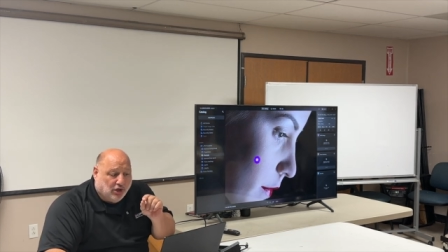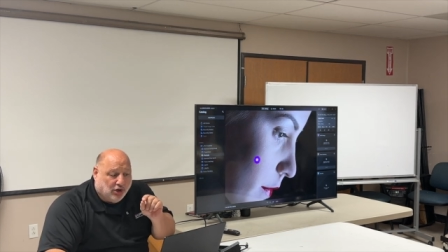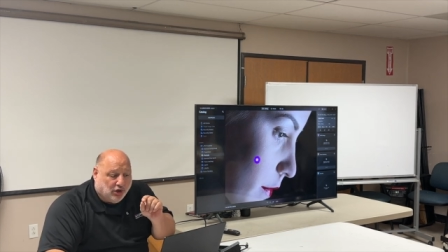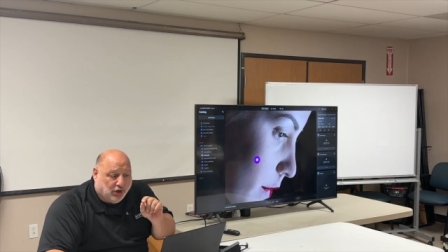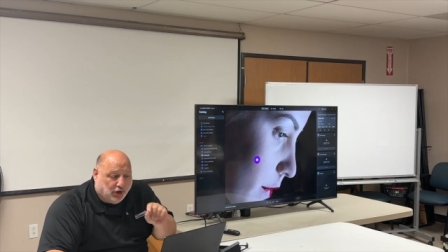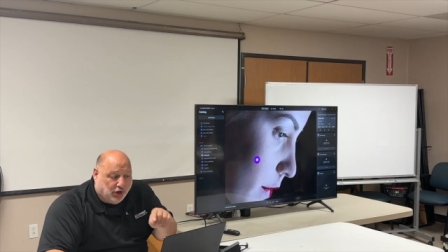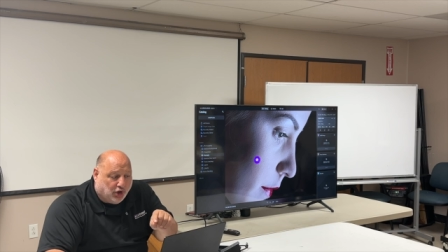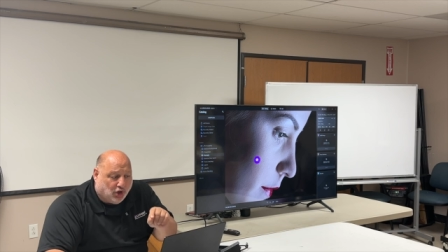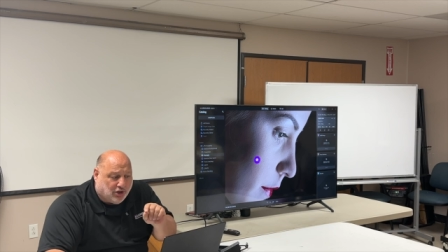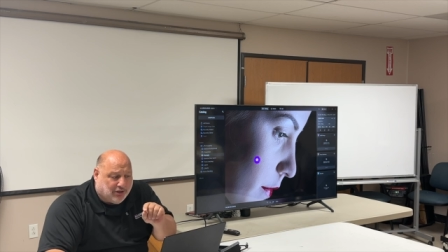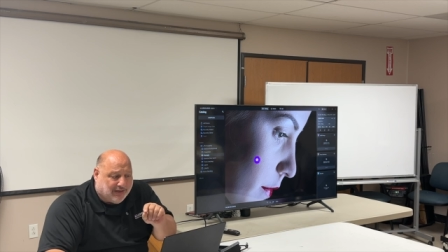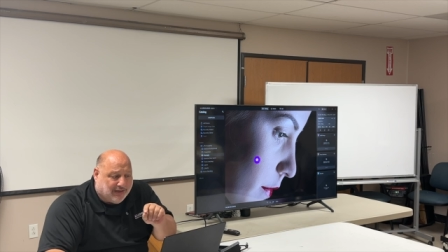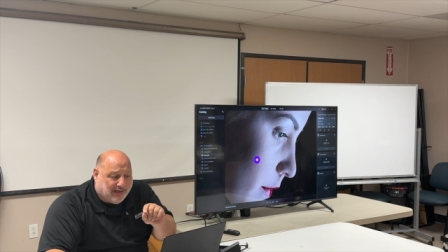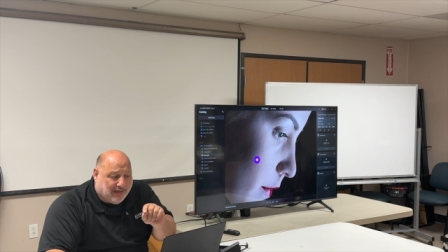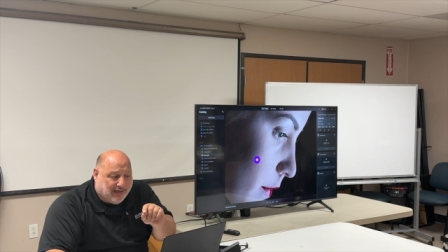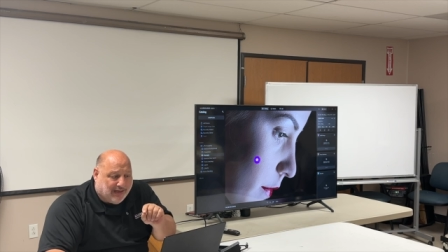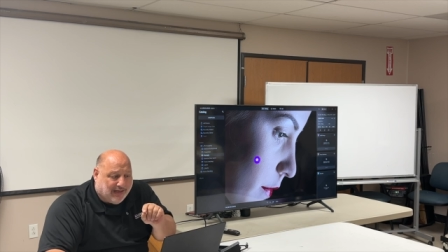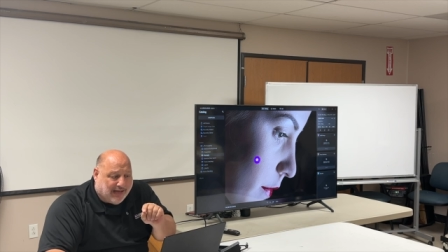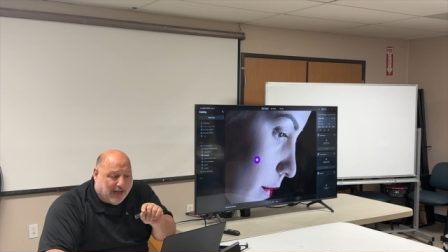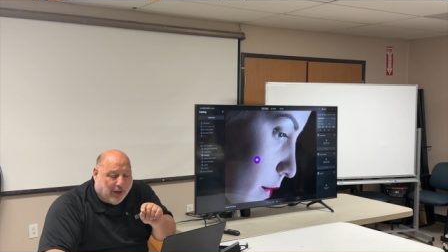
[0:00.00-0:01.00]
look
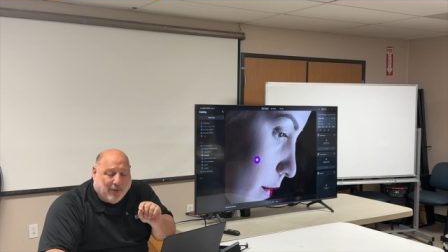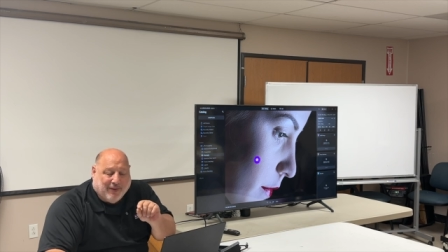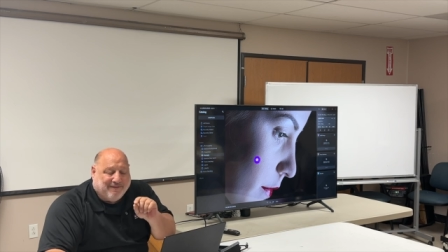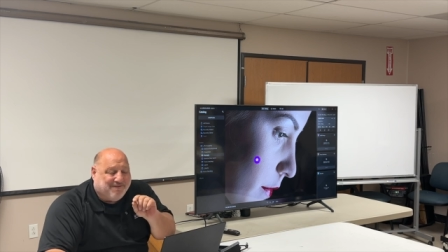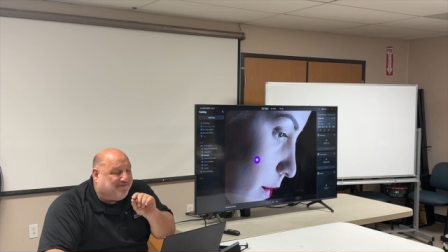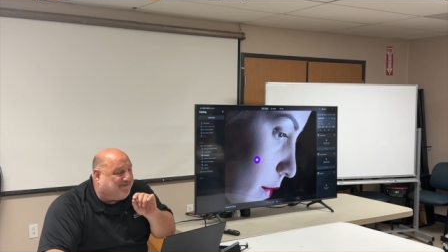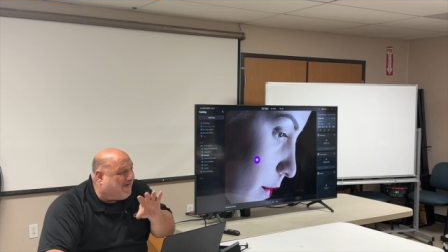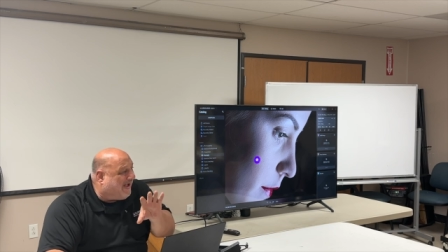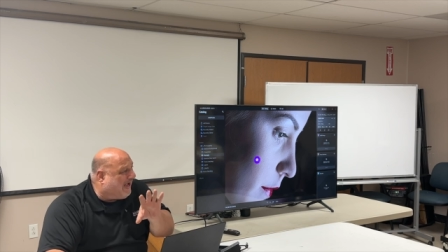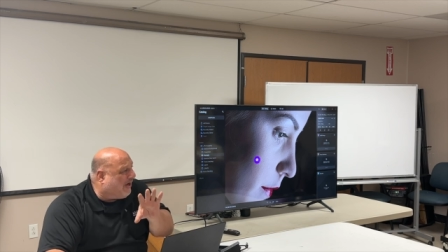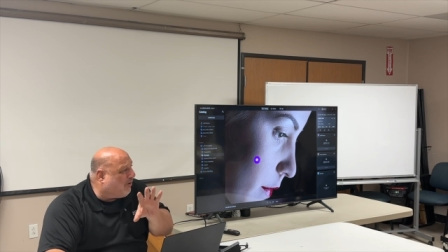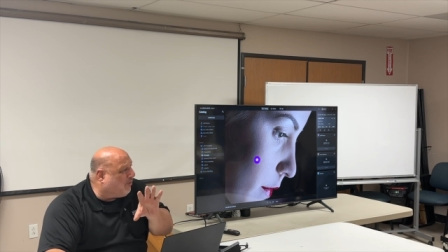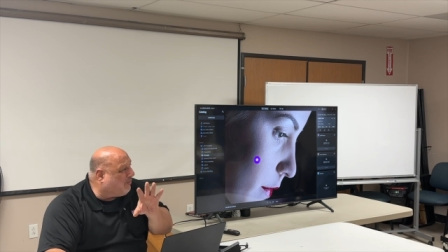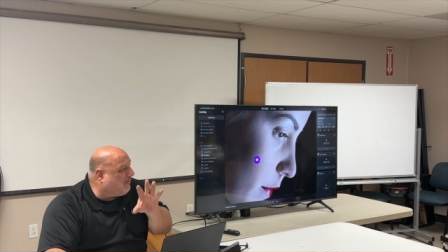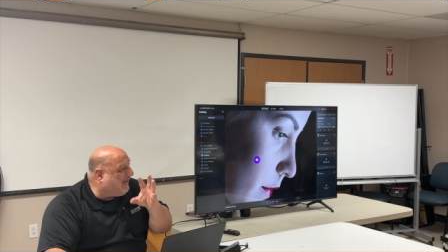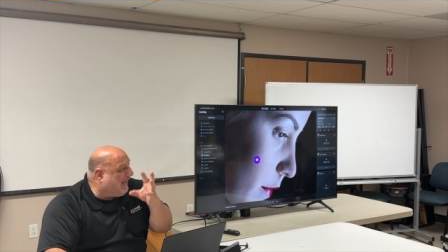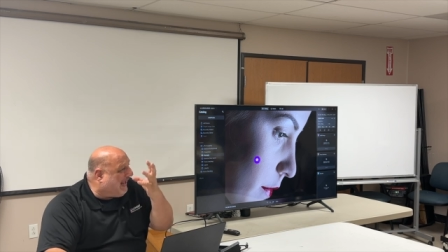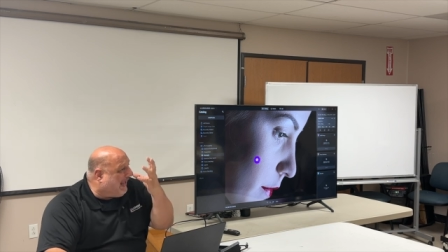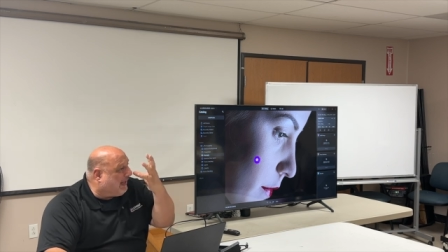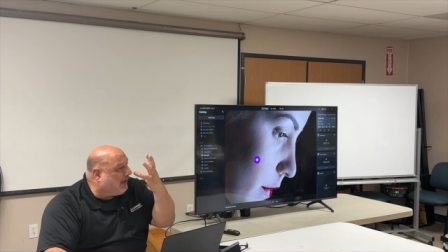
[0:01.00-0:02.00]
how it
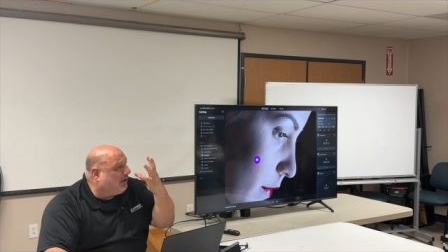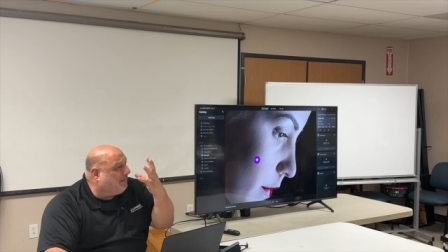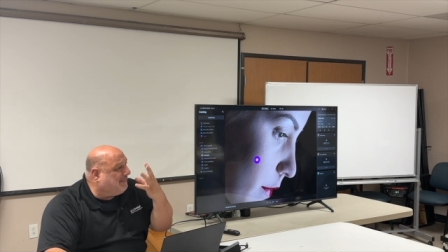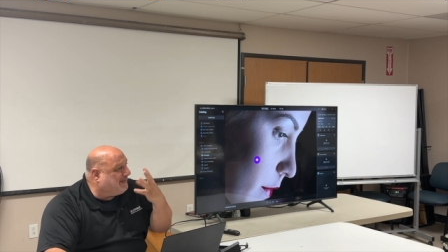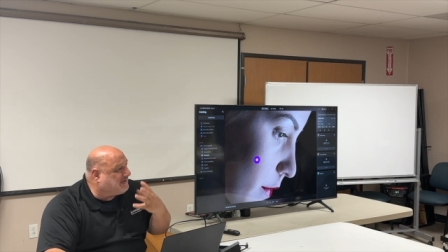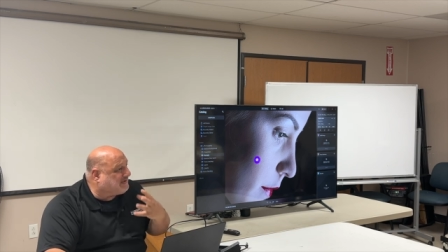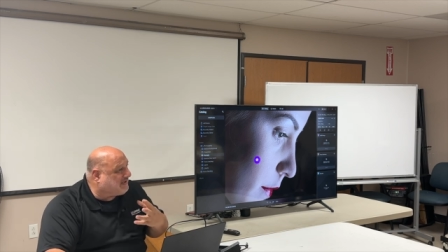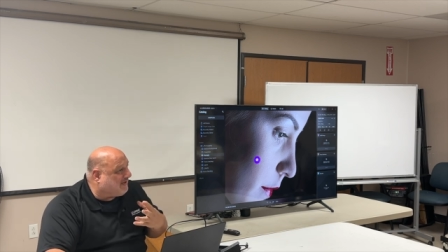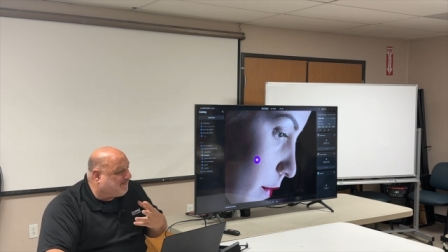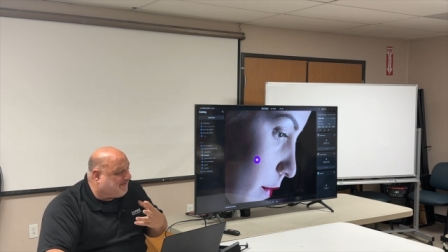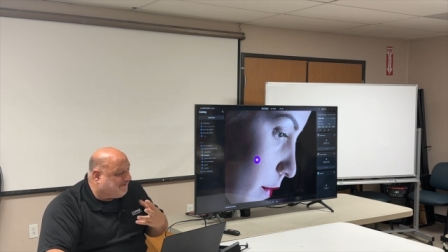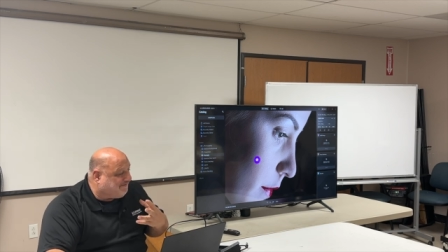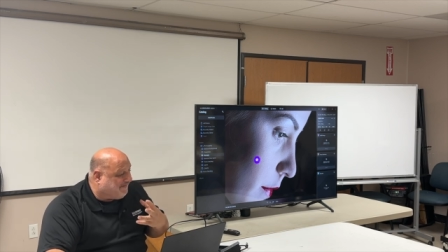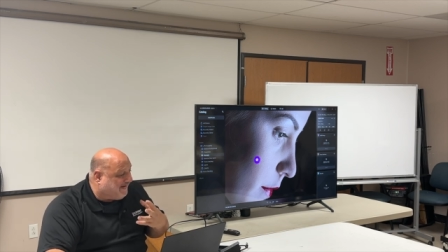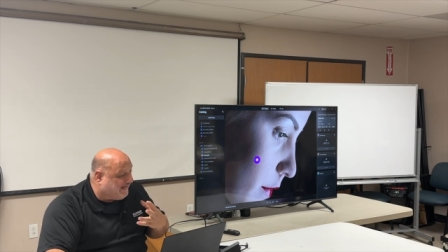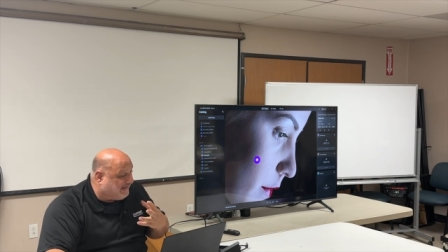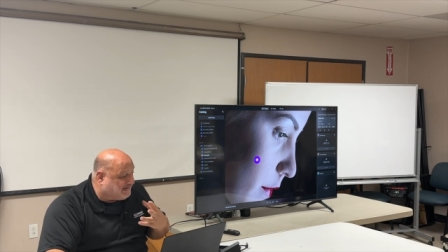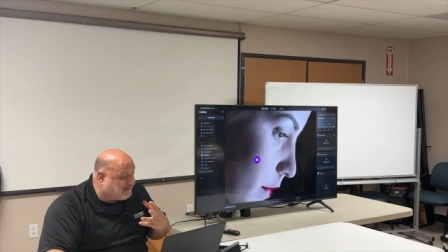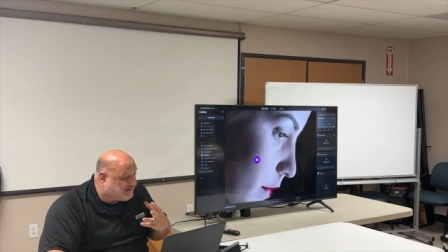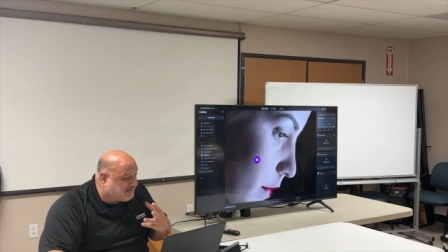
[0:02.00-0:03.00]
found elements of the
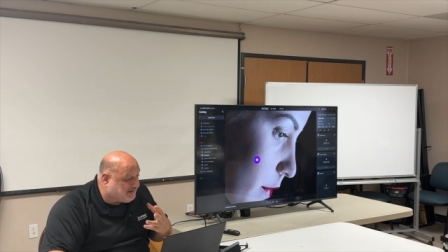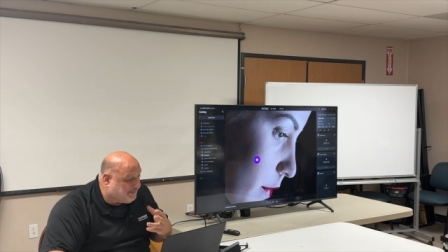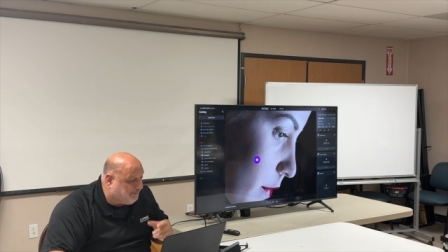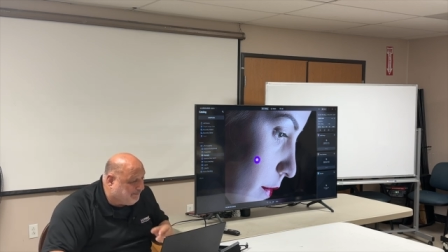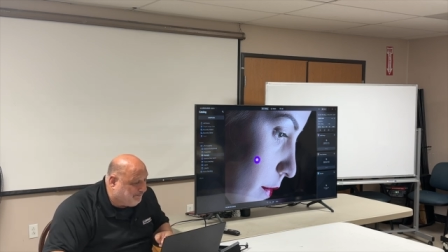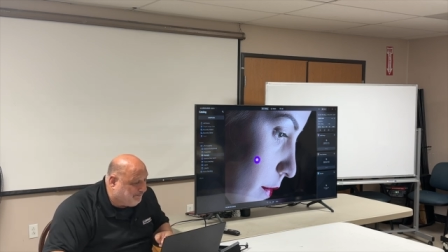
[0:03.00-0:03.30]
face.